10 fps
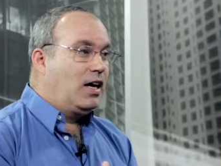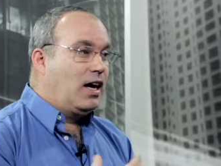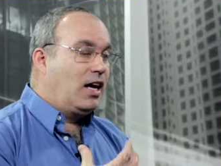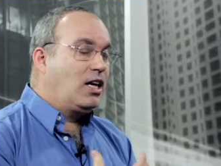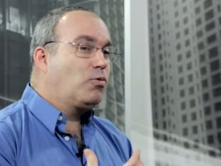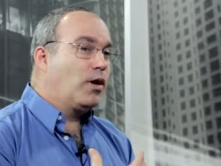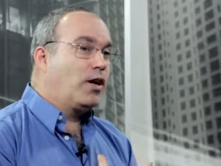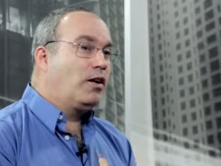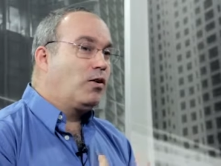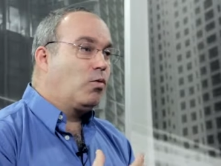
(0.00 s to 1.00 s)

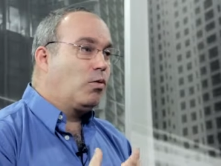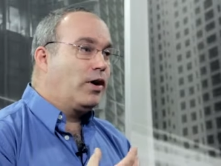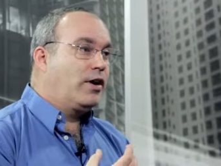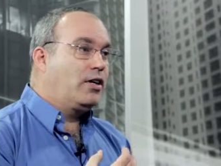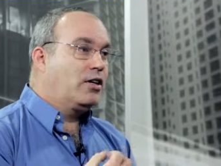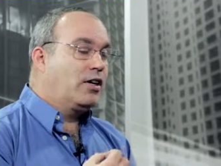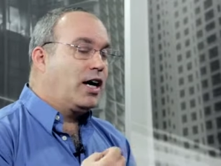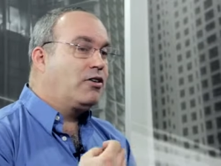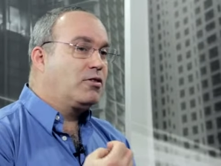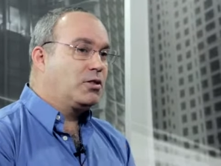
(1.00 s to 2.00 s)
Anywhere where you're
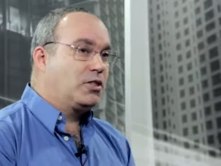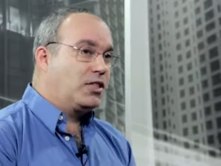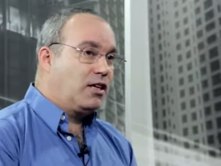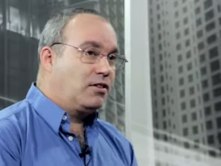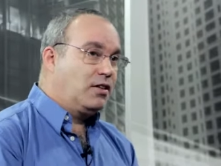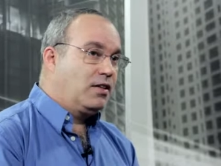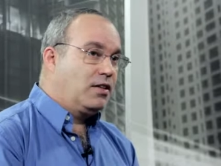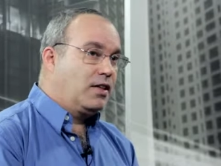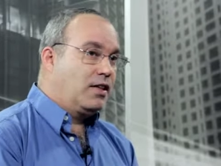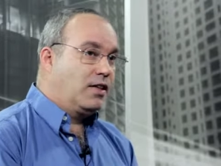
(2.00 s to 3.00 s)
out of cell
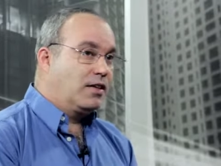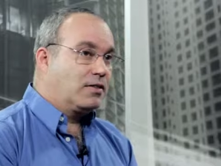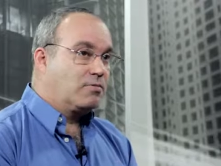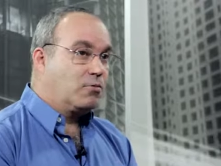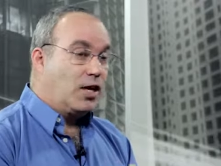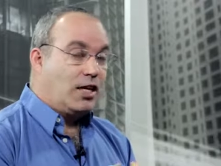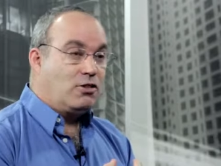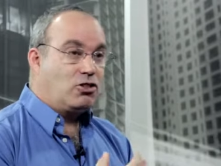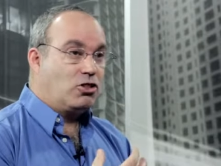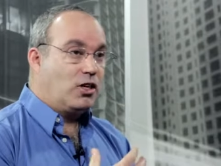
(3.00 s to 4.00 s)

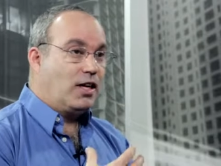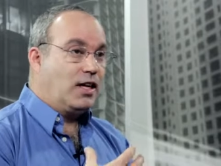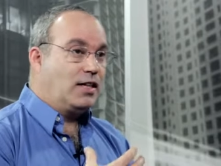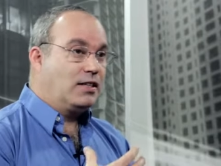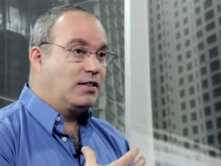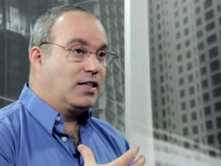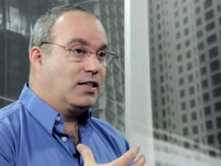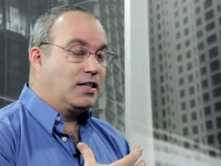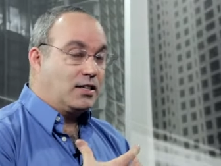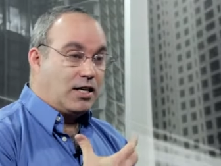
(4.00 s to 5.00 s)
range and
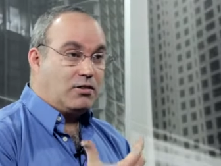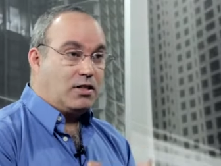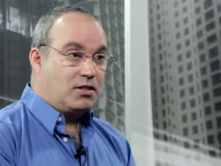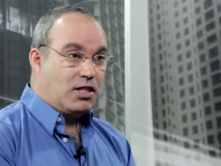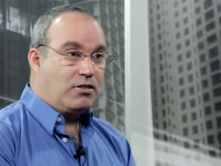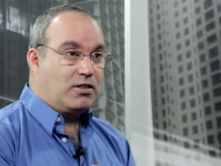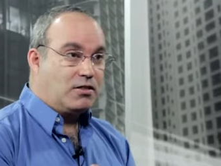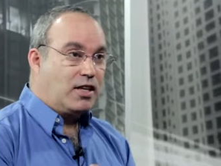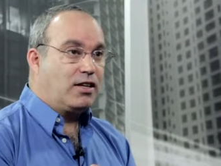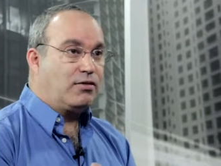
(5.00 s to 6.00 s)
like out of a cellular
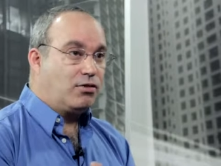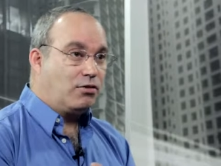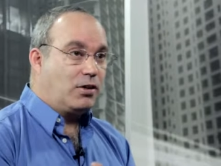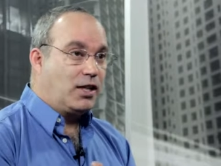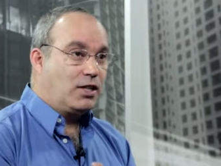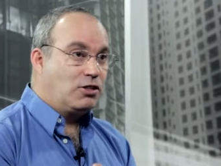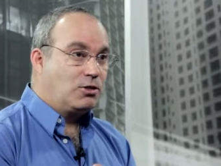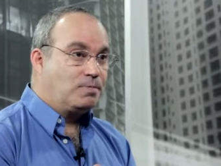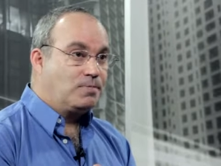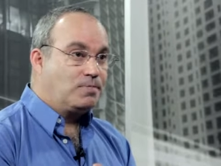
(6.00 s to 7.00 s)
telephone range,
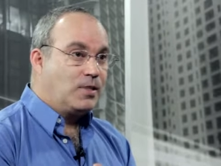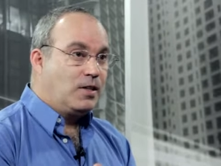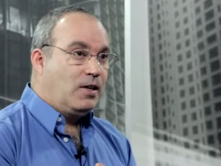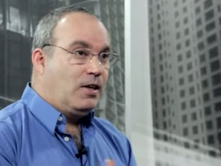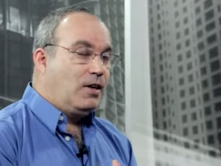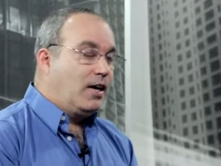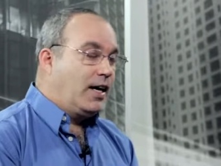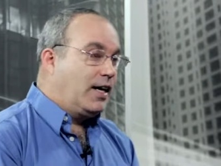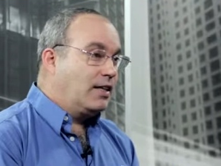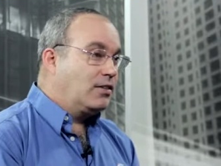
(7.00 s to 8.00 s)

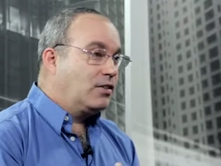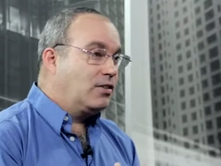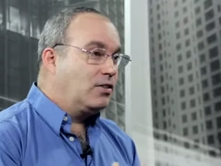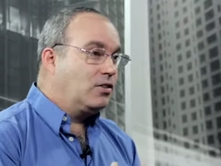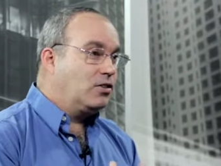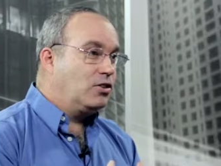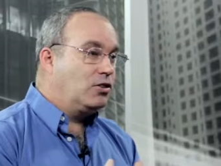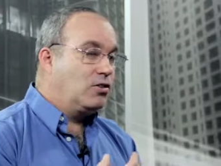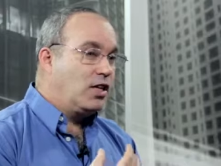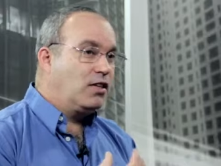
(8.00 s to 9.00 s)
and
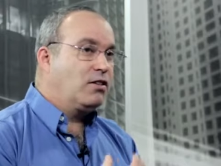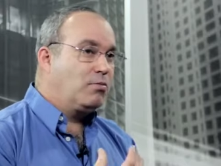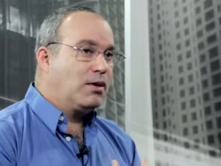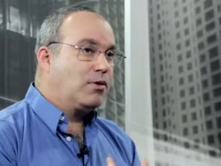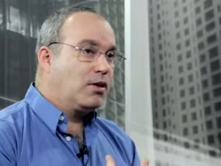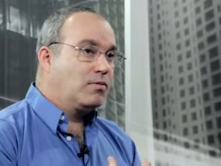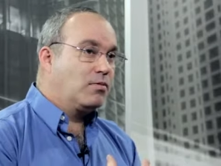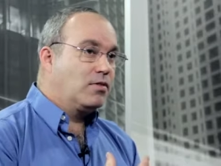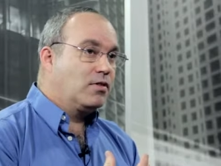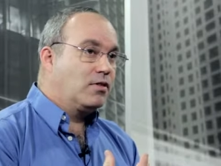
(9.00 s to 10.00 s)
you need to be able to
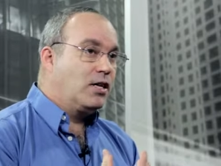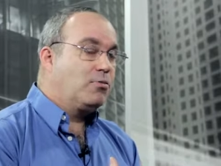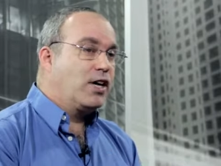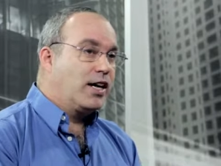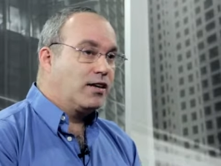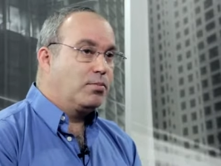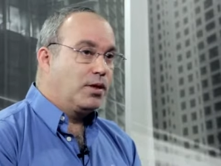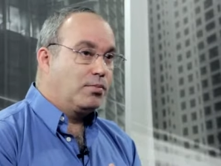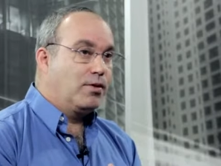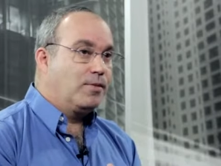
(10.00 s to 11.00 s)
keep track of
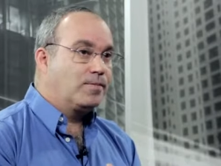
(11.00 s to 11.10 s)
people.